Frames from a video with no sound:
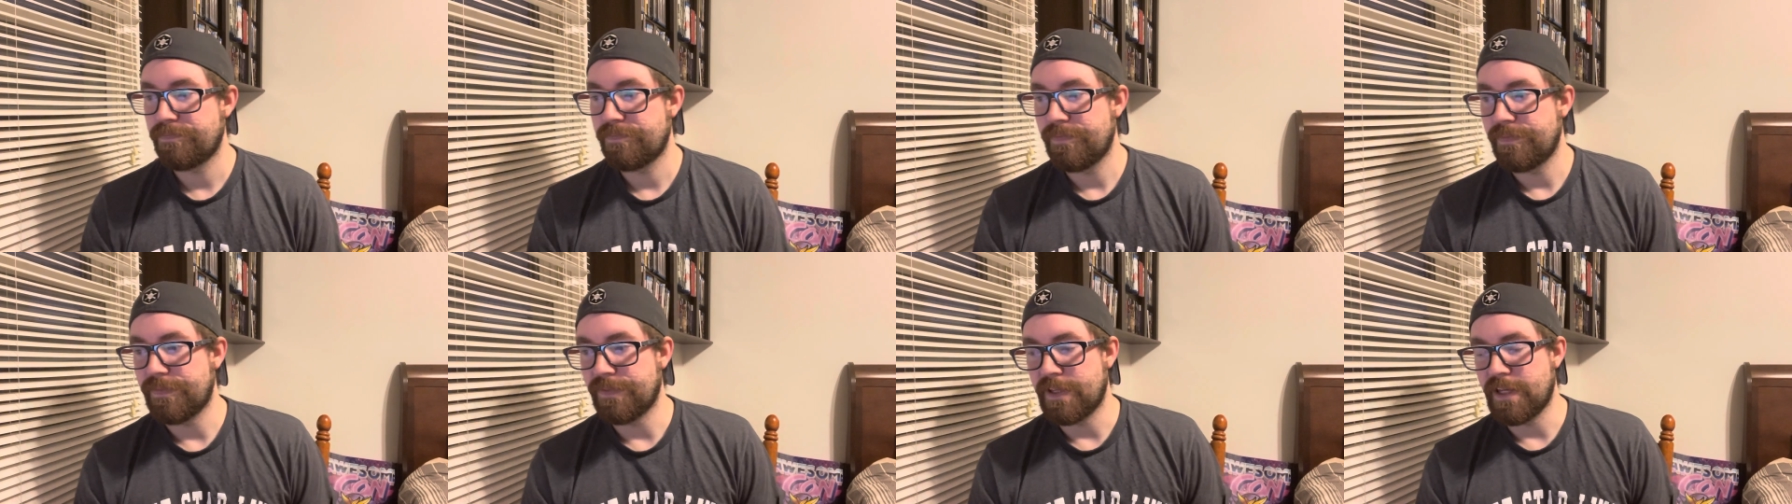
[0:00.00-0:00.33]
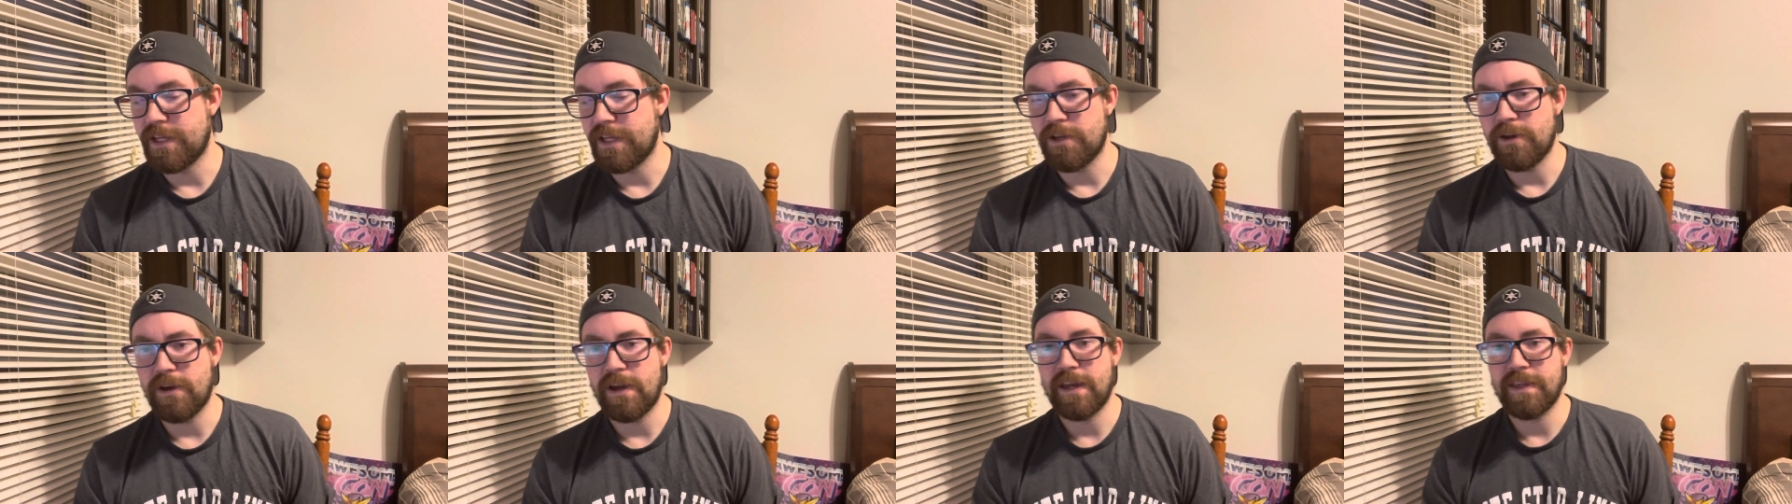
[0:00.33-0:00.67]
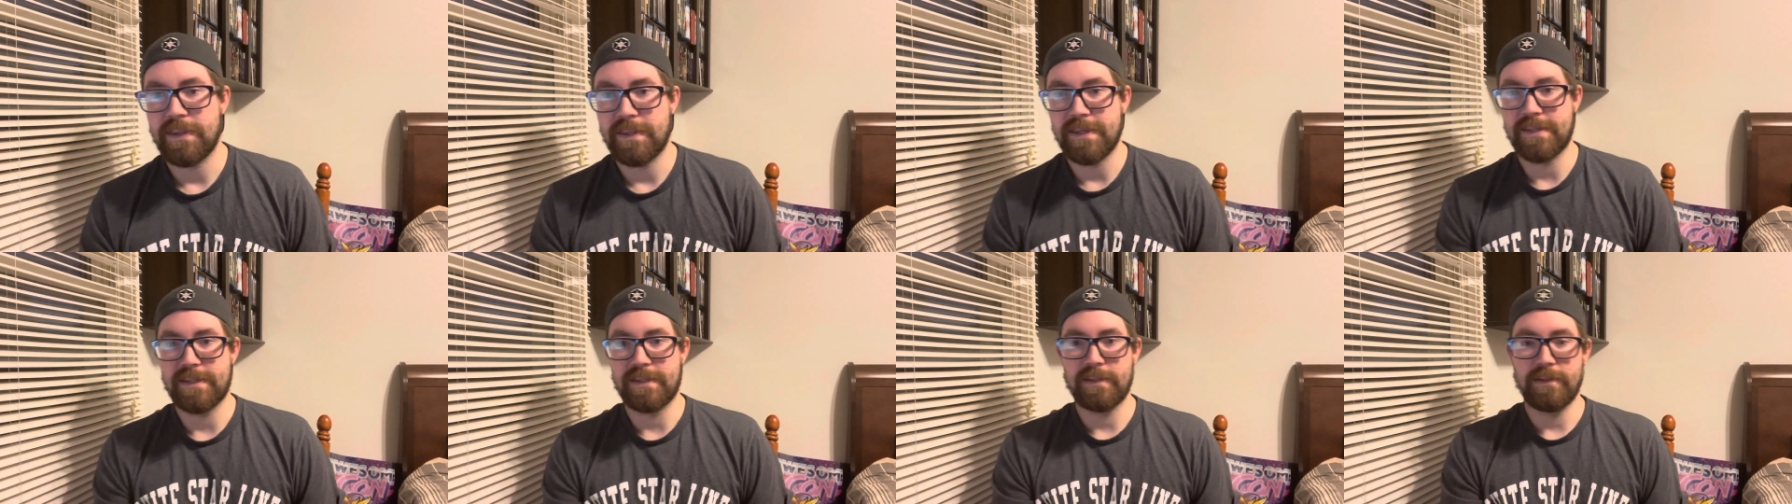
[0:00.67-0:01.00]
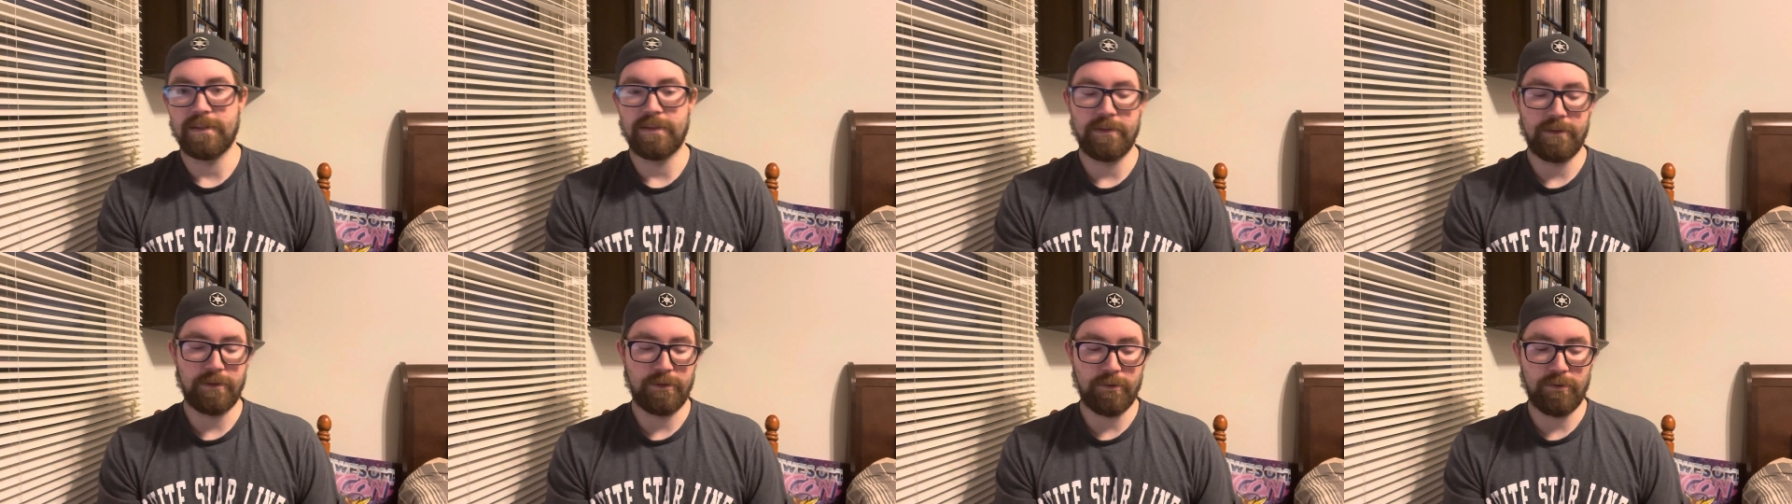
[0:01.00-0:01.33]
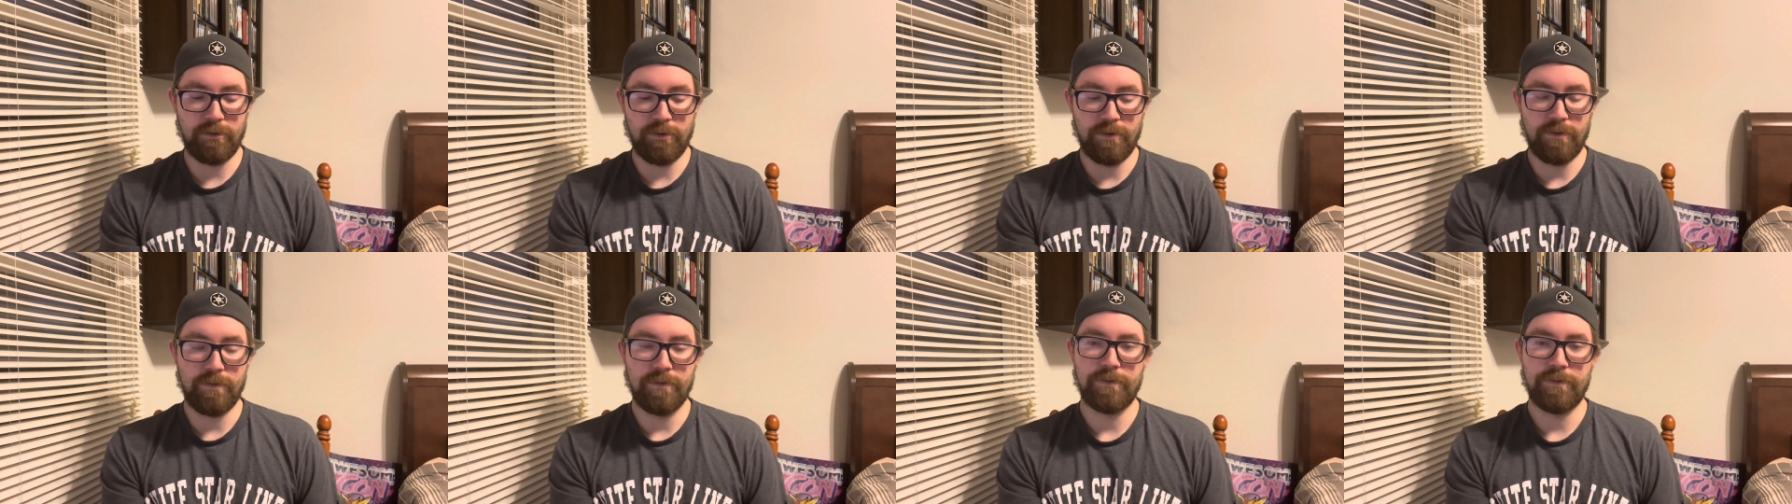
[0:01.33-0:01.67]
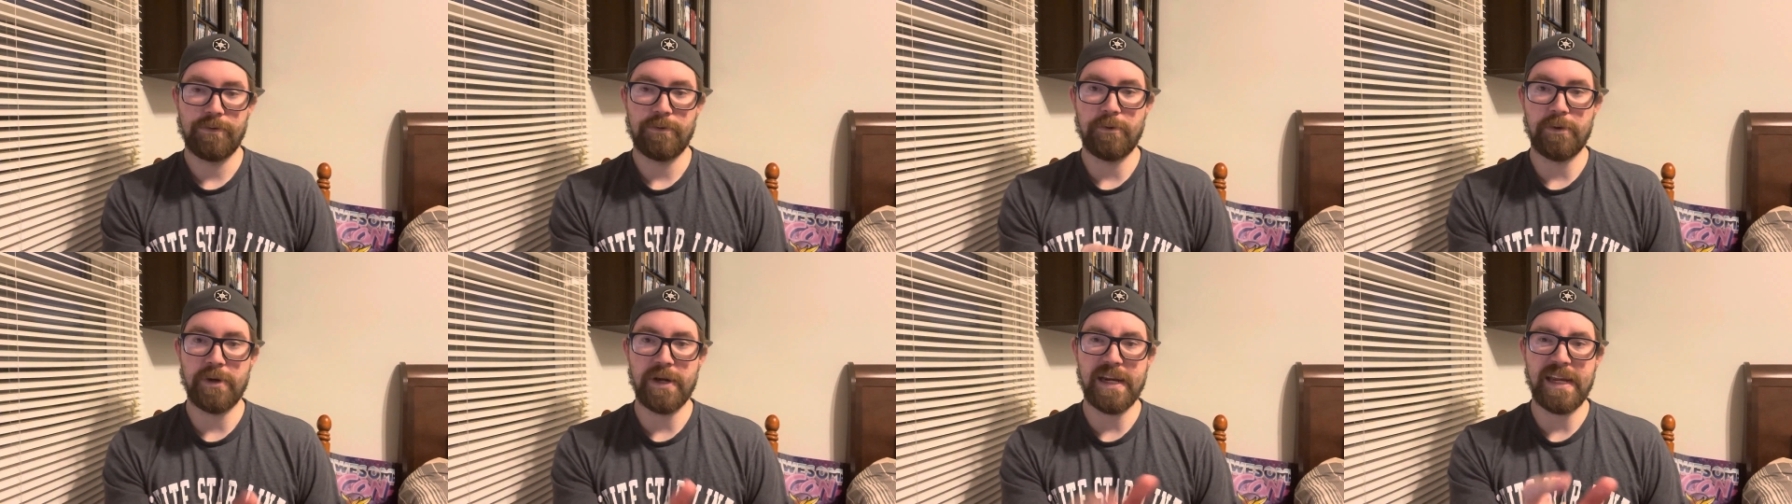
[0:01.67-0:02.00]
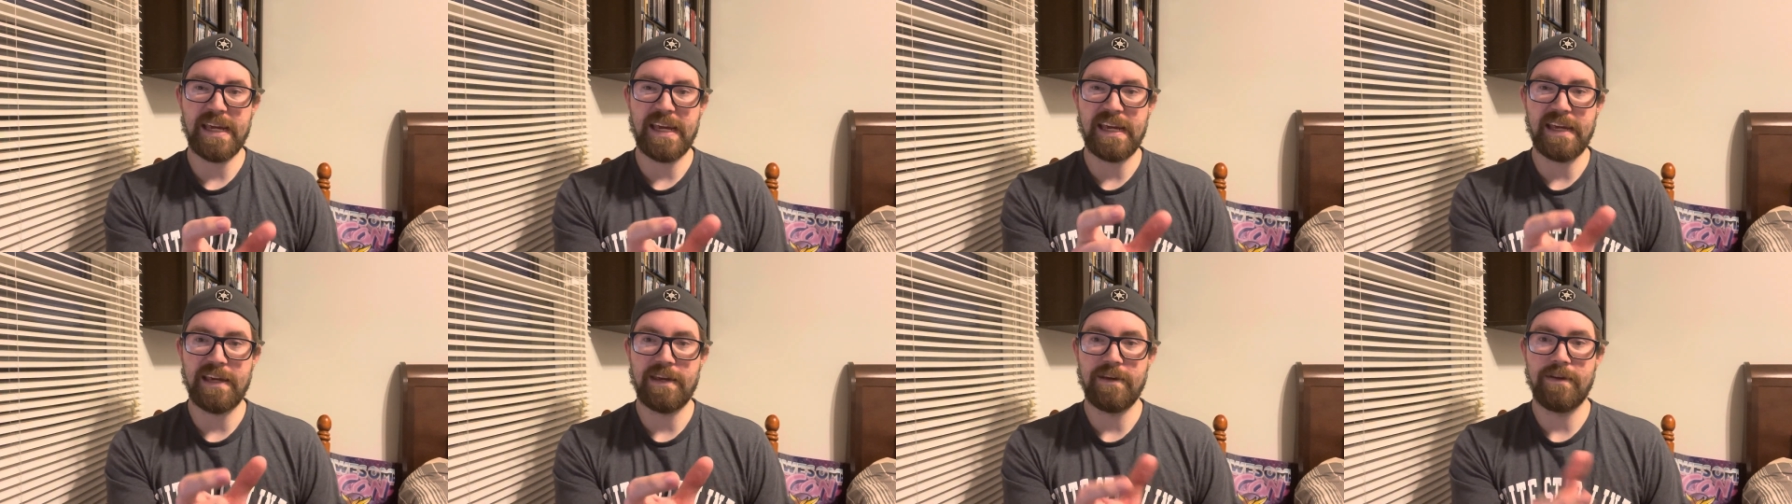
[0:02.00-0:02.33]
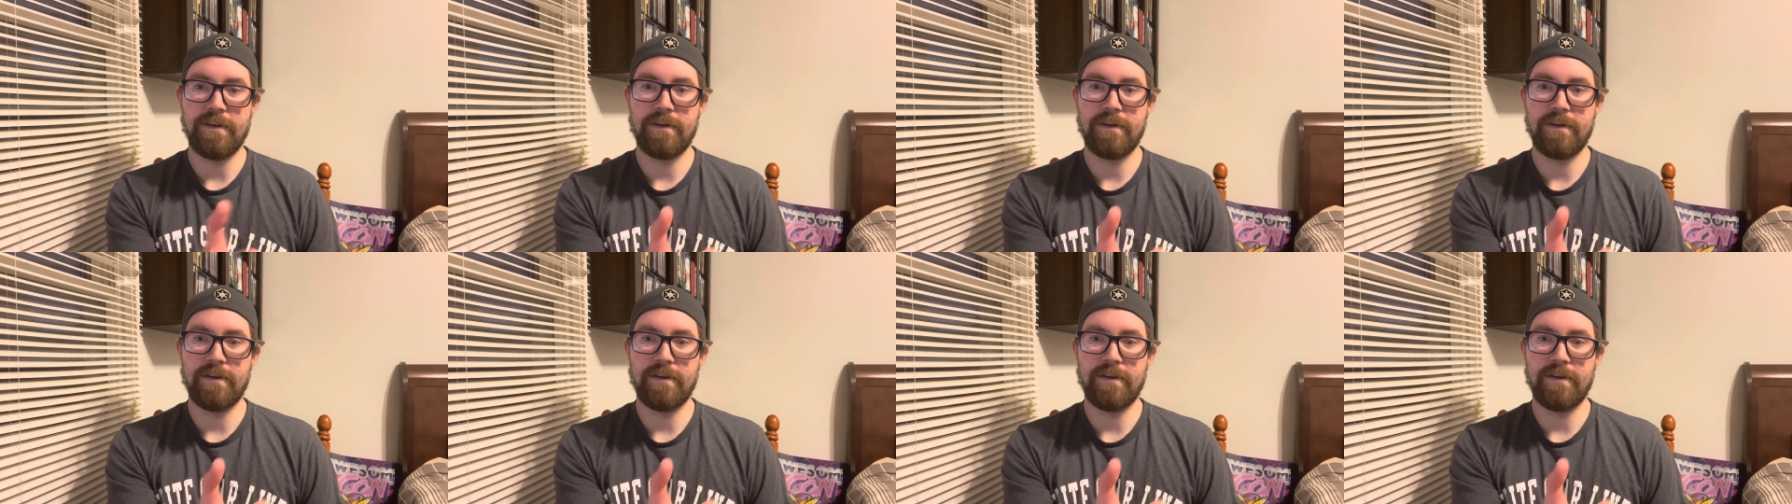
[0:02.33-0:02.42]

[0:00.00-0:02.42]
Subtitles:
then you get this little 3D